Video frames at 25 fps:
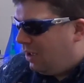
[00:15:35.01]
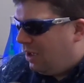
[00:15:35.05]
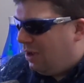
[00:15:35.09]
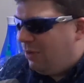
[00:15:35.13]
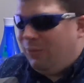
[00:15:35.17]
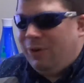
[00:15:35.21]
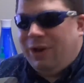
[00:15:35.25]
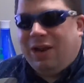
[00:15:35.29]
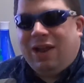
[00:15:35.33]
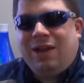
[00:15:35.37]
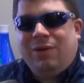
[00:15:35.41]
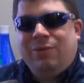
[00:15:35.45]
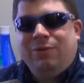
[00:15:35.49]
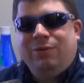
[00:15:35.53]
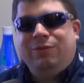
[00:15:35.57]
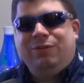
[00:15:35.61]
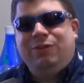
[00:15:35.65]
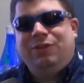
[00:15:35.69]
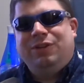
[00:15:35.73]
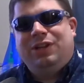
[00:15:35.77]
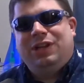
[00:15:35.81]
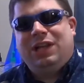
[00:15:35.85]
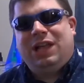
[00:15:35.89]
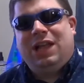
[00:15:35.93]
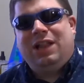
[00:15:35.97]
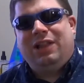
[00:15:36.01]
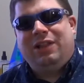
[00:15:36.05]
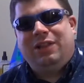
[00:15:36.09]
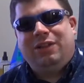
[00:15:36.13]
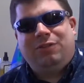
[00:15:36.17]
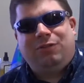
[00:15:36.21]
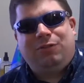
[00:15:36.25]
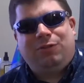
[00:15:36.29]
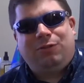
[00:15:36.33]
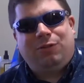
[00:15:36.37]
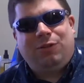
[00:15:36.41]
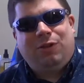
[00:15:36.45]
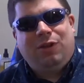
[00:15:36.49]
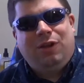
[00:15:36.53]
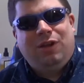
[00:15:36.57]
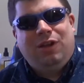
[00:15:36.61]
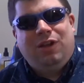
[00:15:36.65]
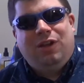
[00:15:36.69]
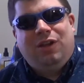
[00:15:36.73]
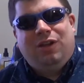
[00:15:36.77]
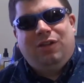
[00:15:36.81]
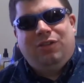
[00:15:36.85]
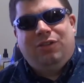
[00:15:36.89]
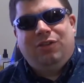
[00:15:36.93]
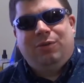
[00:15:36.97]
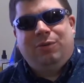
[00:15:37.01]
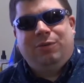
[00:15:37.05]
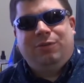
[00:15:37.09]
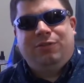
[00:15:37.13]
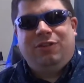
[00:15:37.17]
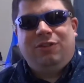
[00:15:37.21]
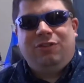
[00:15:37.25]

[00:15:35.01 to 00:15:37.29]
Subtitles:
When I was in college, there was